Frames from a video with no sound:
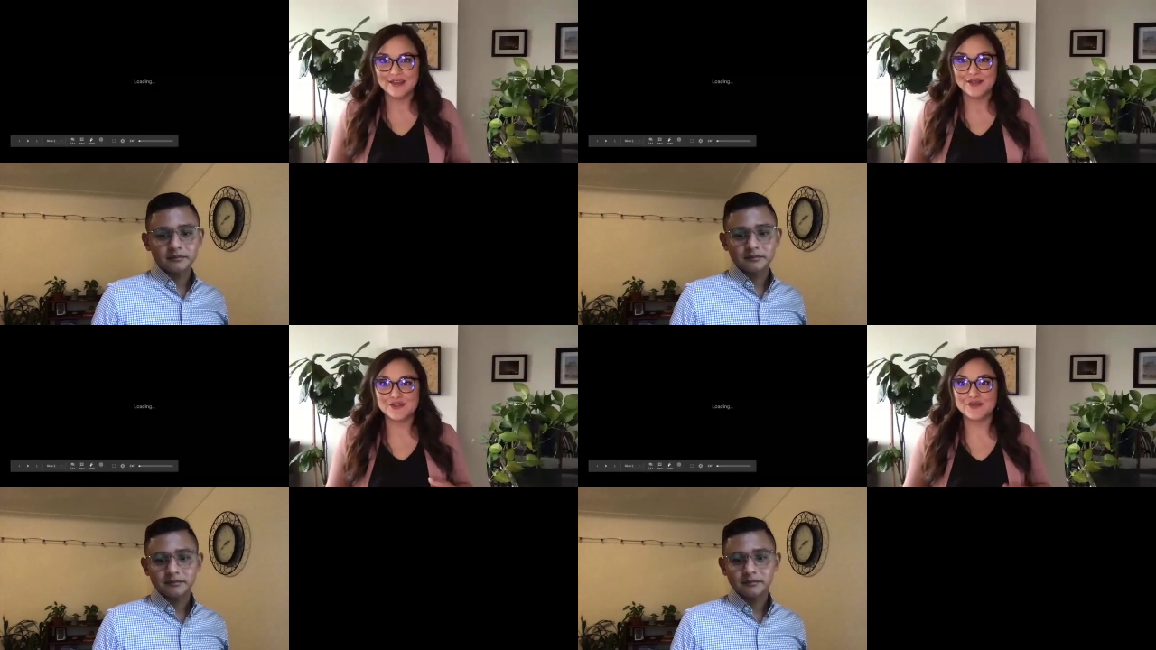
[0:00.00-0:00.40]

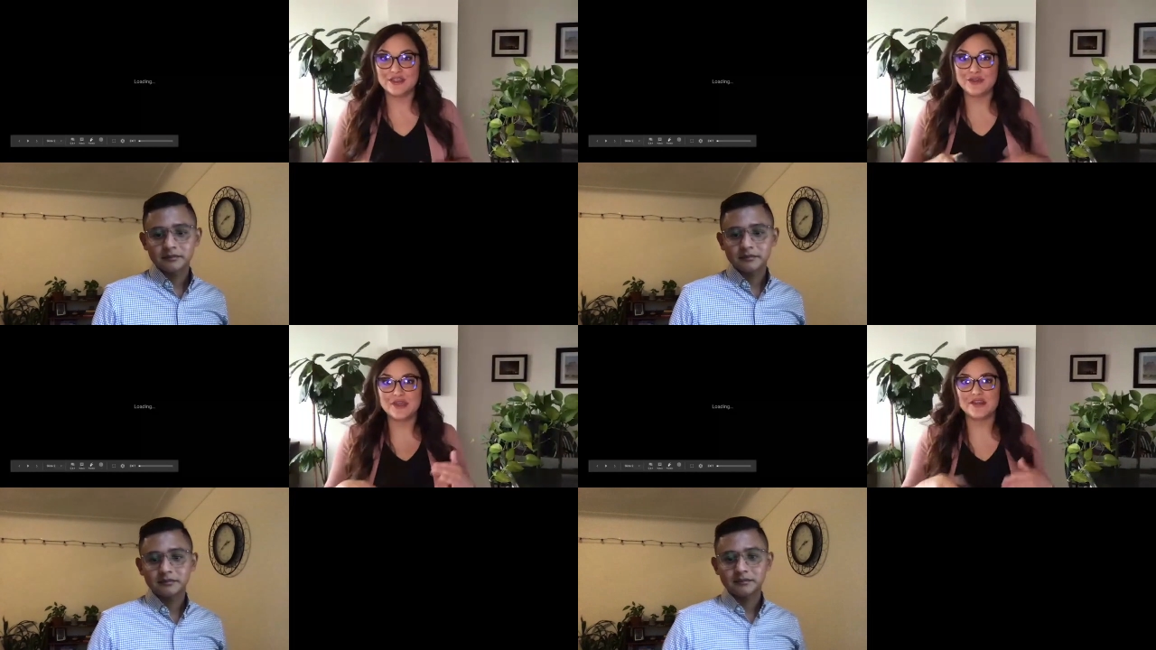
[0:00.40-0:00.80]
Speaker 1: so that
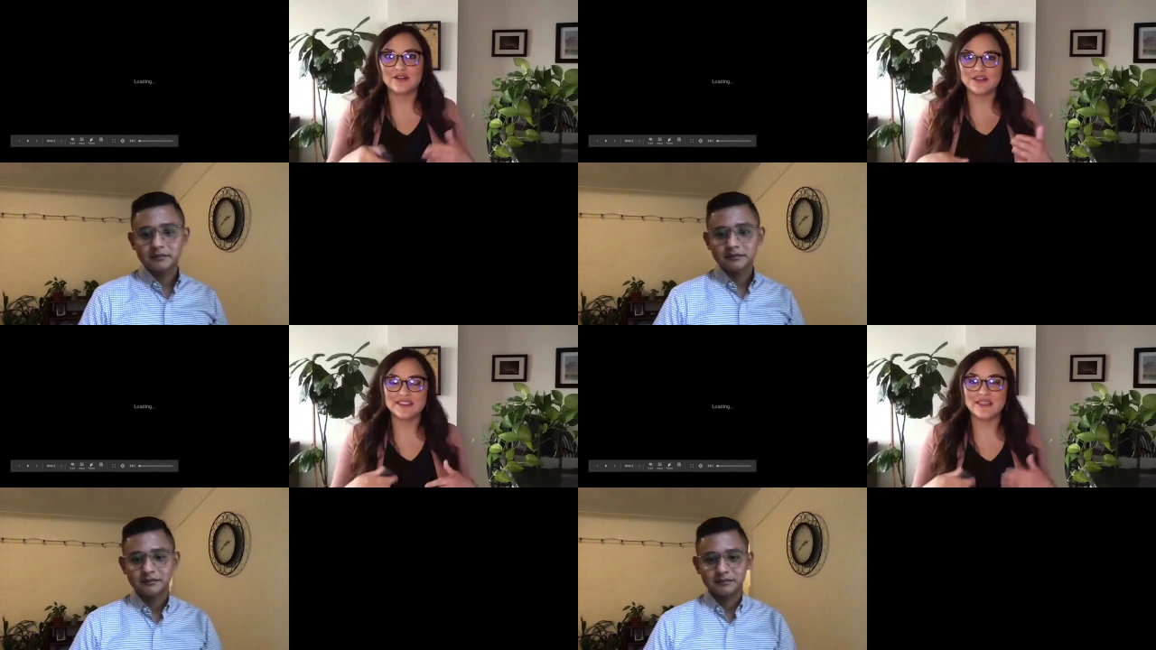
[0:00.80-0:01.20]
you can
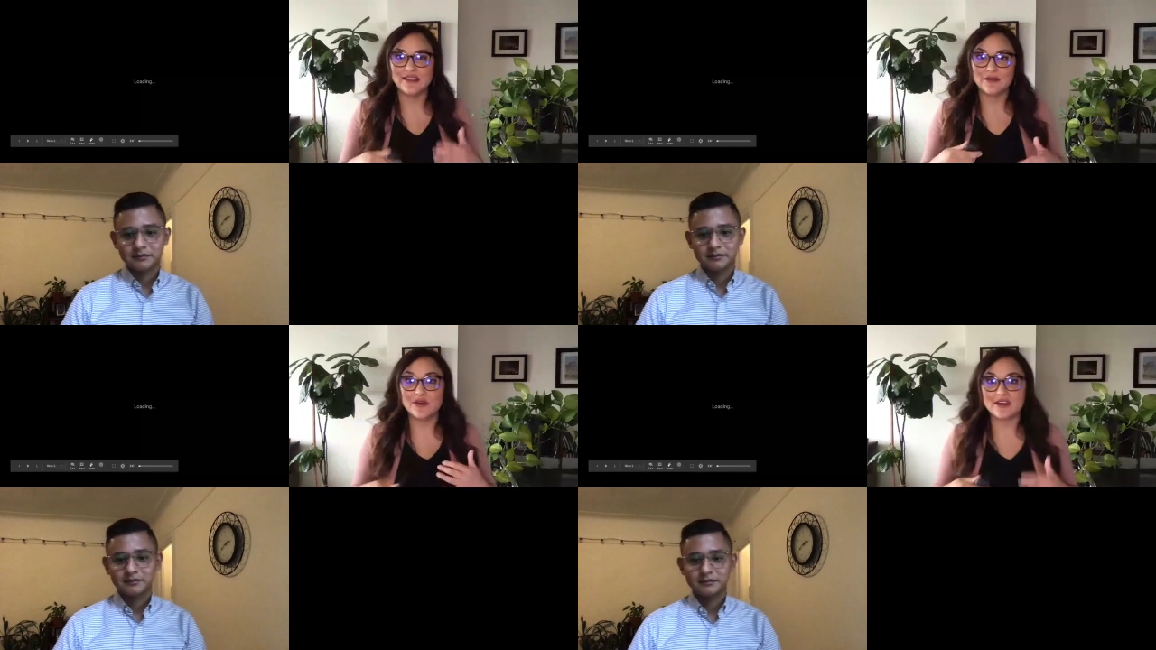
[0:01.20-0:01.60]
all see
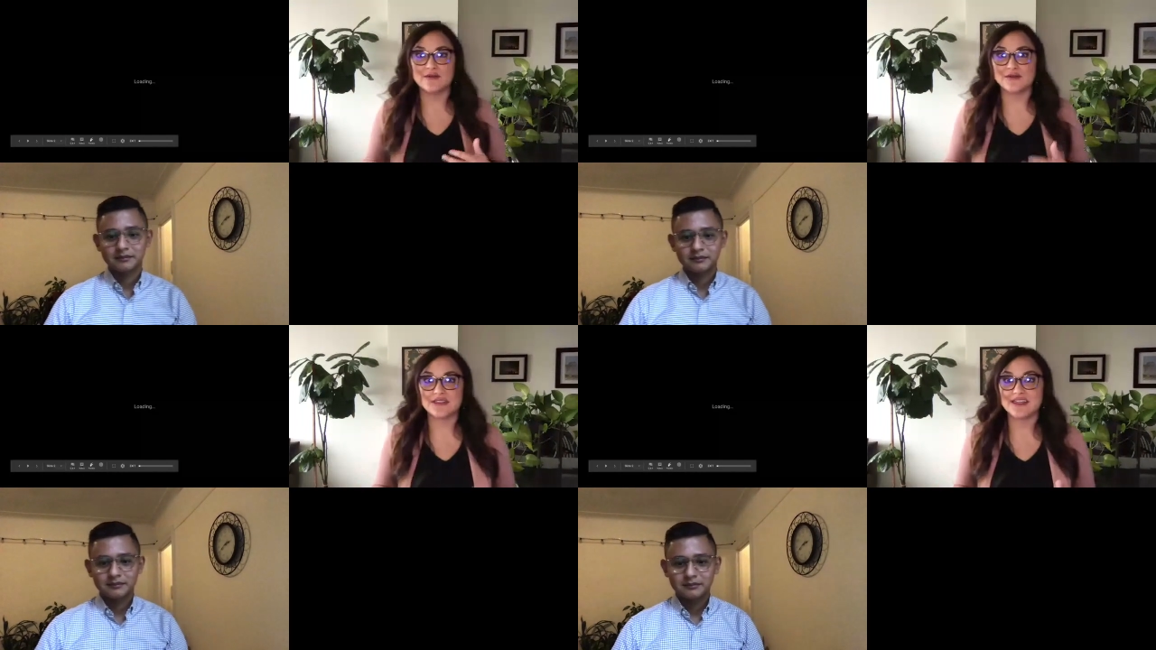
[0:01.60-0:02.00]
what are
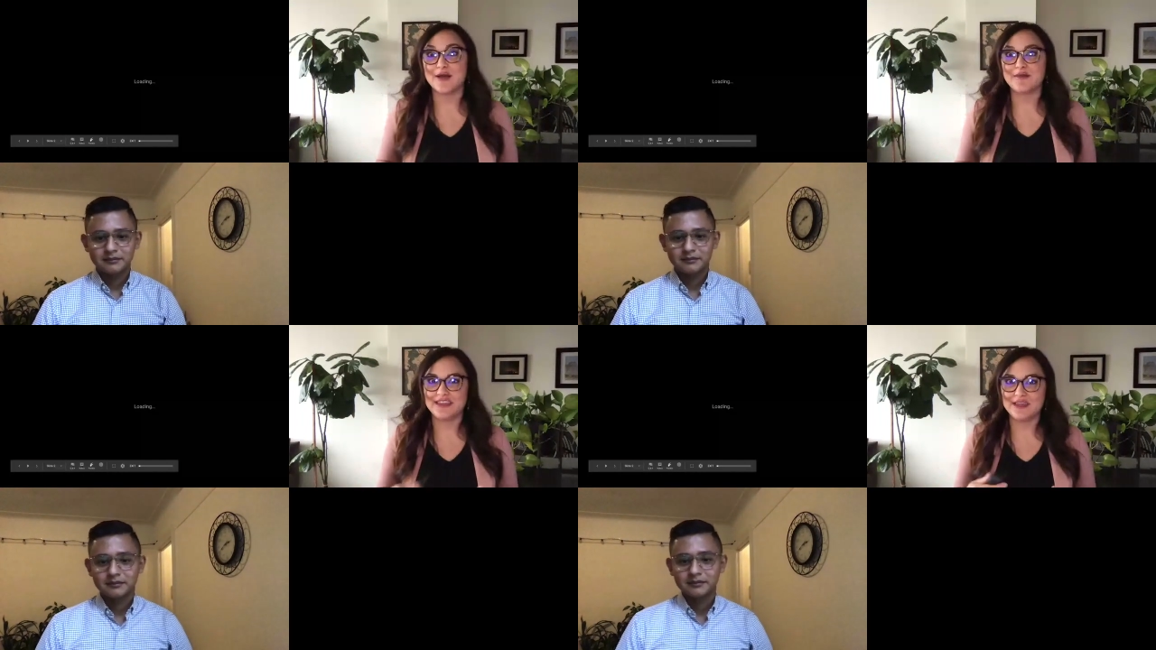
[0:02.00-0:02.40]
those top
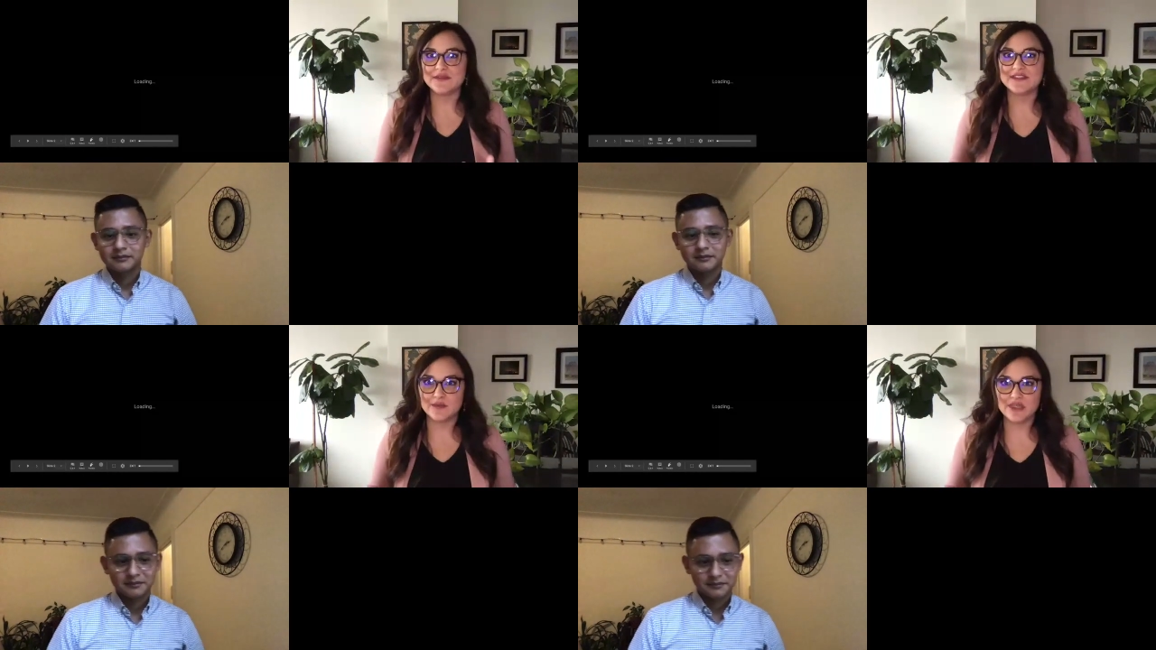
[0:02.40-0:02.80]

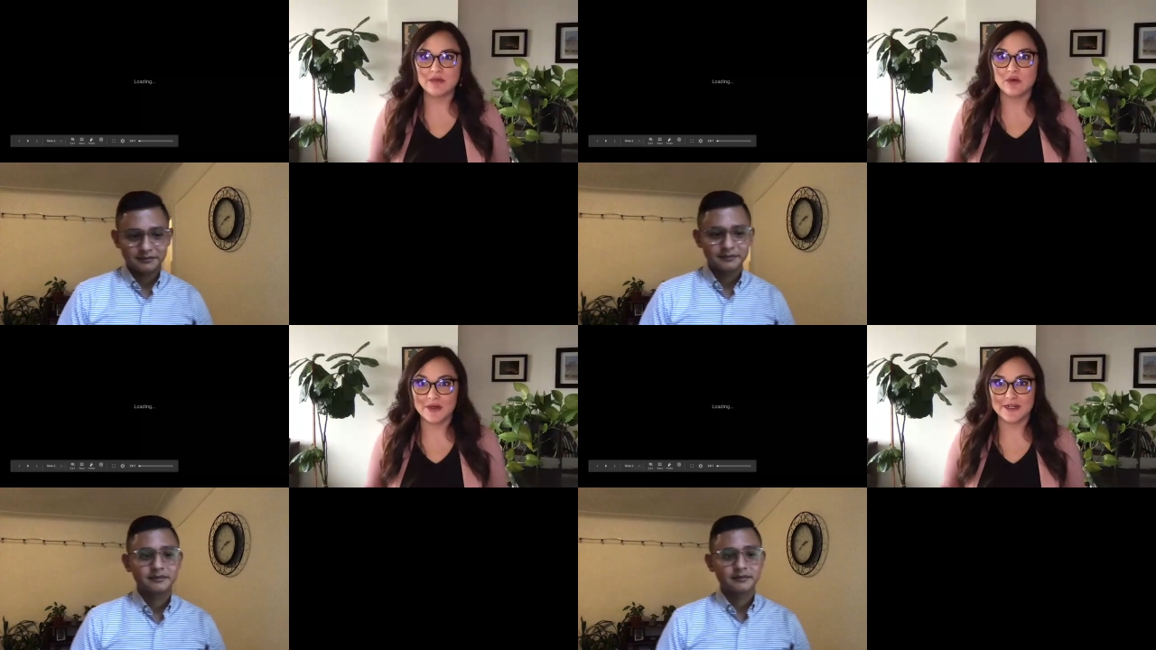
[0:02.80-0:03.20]
themes that
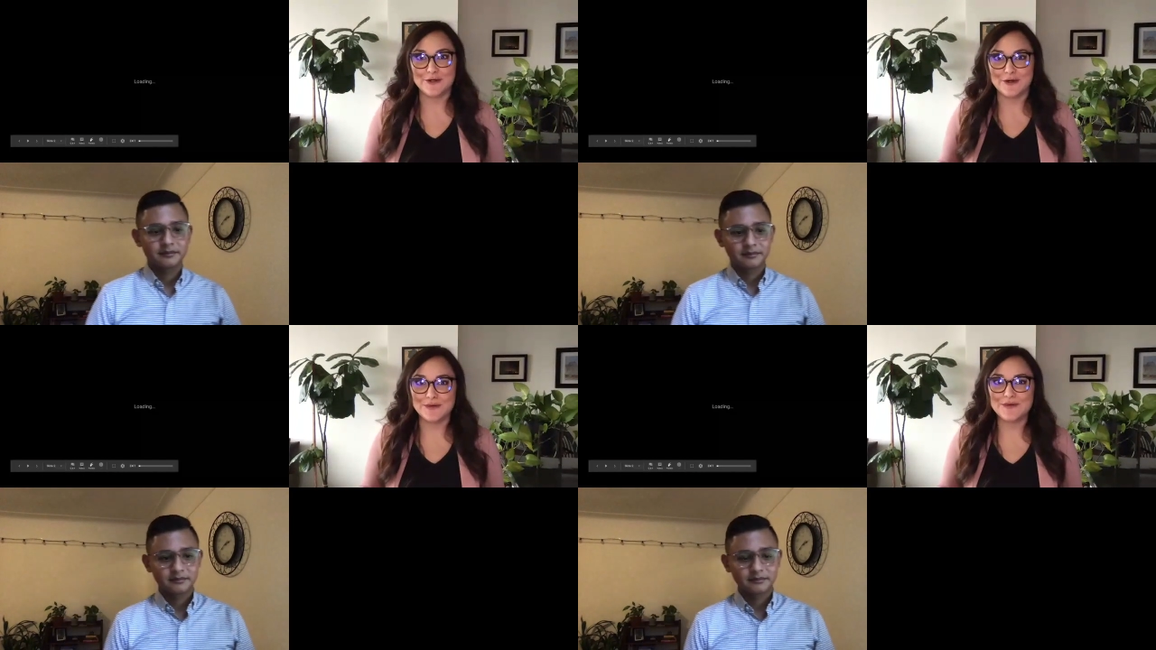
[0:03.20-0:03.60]
people want to
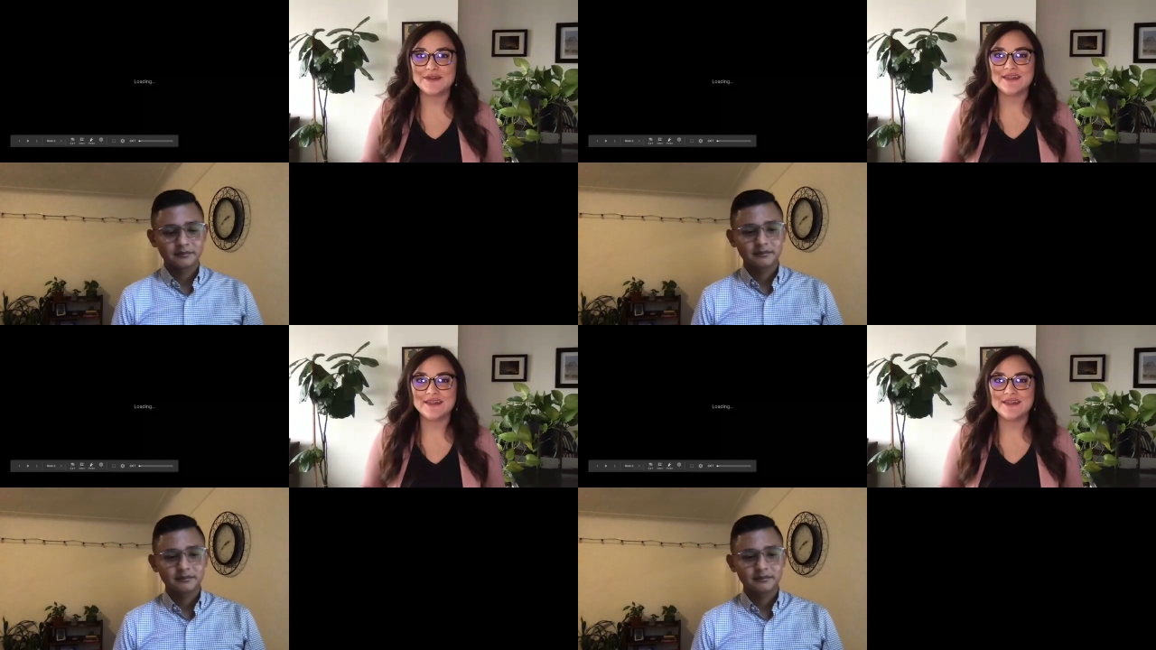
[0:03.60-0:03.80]
know.